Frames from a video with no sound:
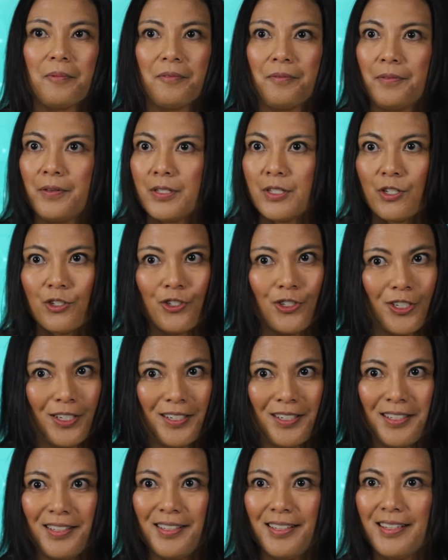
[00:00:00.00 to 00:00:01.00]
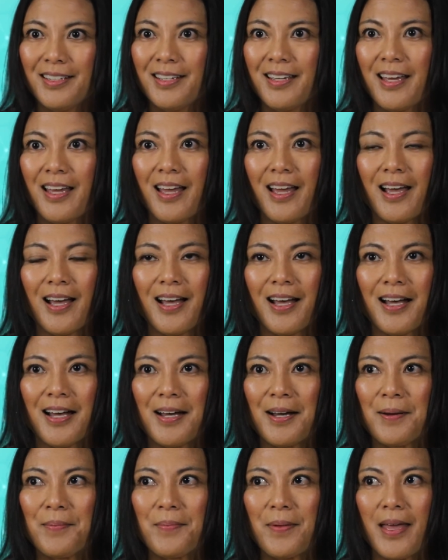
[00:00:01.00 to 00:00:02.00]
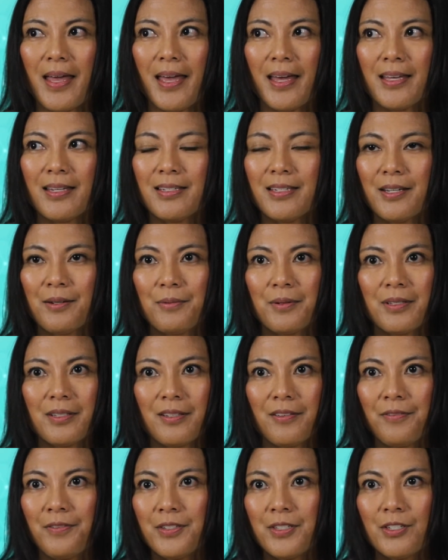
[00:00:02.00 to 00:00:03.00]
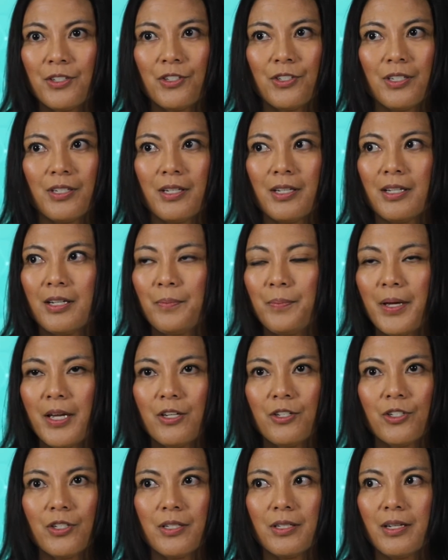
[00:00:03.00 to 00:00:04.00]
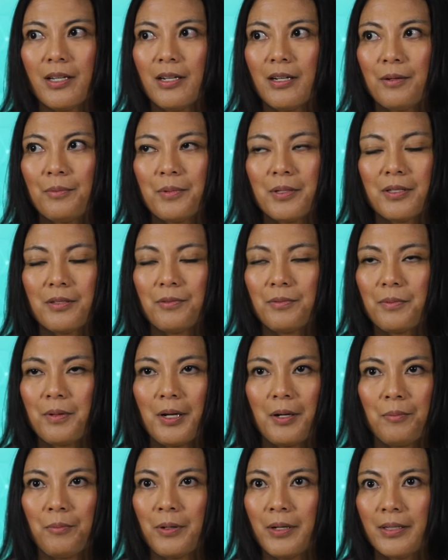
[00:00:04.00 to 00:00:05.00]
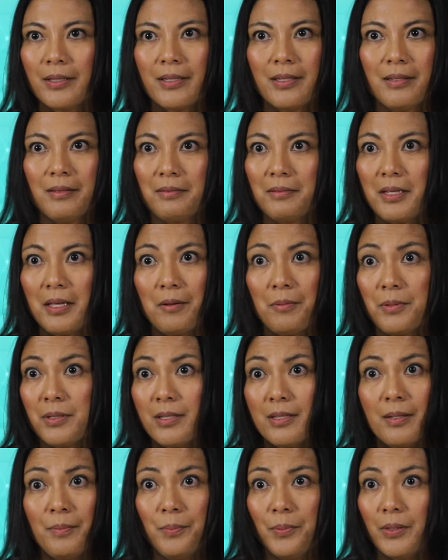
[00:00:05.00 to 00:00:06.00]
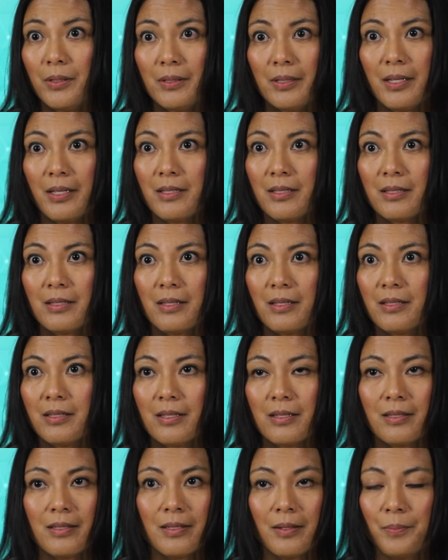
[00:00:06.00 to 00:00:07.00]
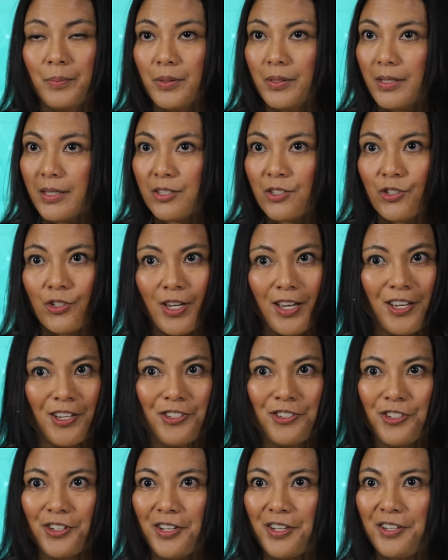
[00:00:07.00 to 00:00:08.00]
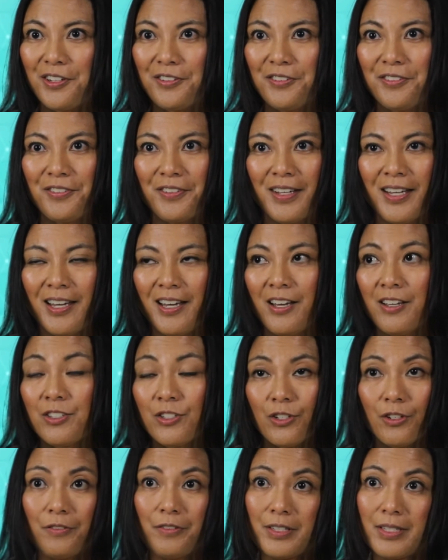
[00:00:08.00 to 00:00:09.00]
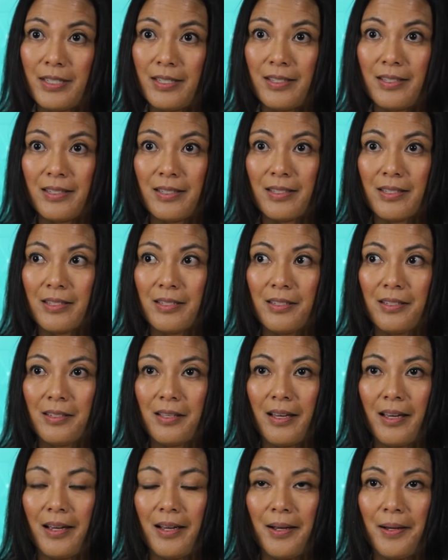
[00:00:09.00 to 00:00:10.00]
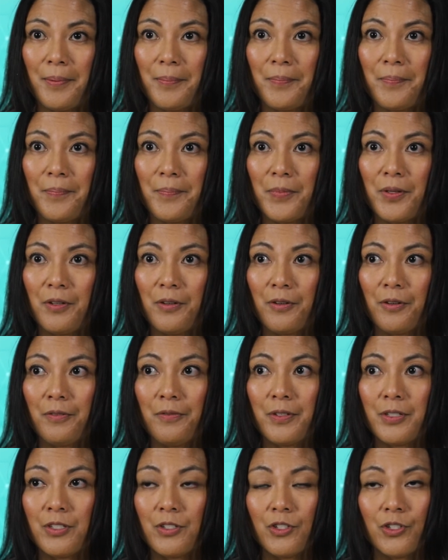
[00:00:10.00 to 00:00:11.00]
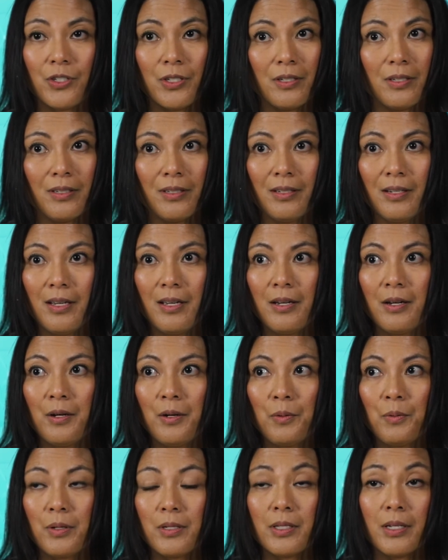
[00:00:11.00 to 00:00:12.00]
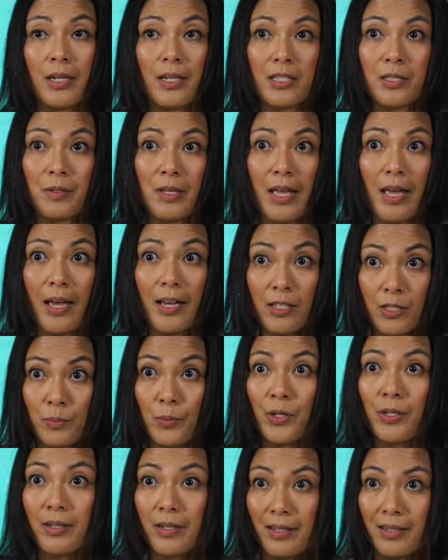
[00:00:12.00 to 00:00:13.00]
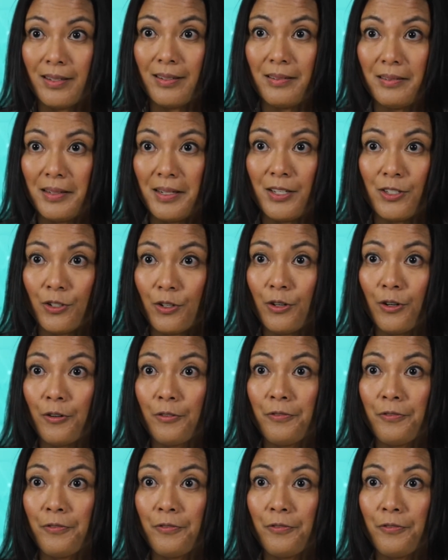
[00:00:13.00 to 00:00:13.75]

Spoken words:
physician, and it was a physician and a patient, and it was simple. It's a simple exchange of services. Your physician was an expert in his or her